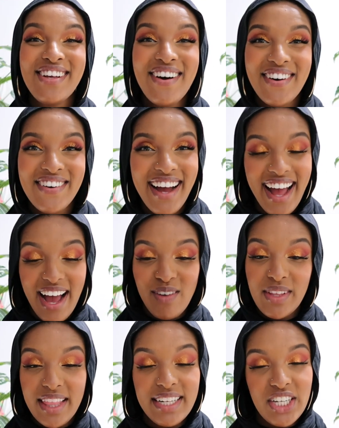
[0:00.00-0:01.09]
So
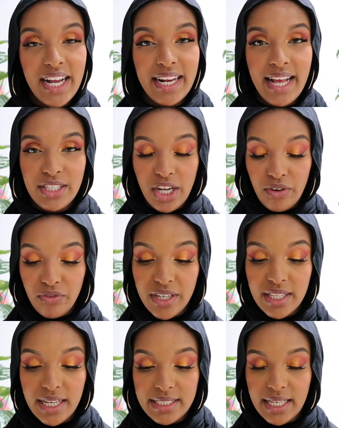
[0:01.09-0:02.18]
with that jagged edge, I
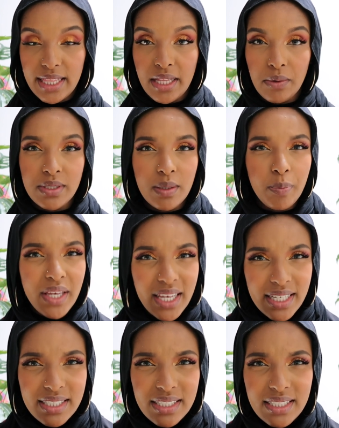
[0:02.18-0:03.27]
realized like there was a
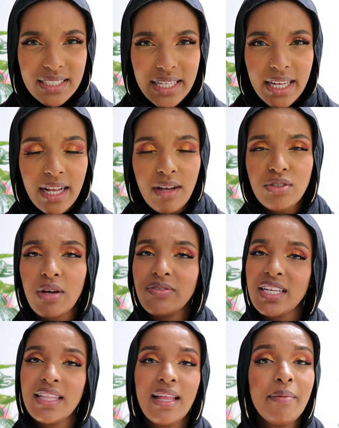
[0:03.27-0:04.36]
piece sticking out. So I was
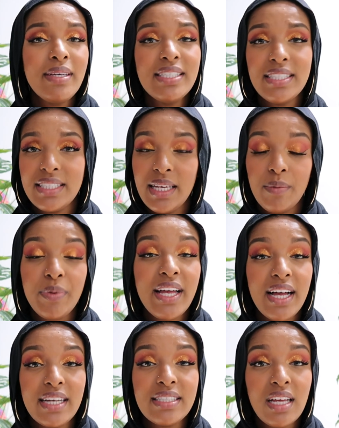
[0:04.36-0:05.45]
like, let me see,
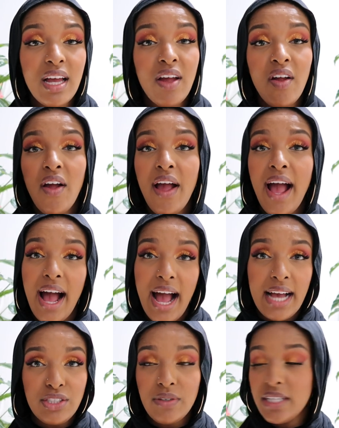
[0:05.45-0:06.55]
because
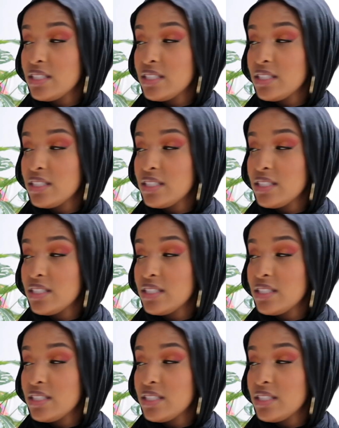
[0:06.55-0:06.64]
as you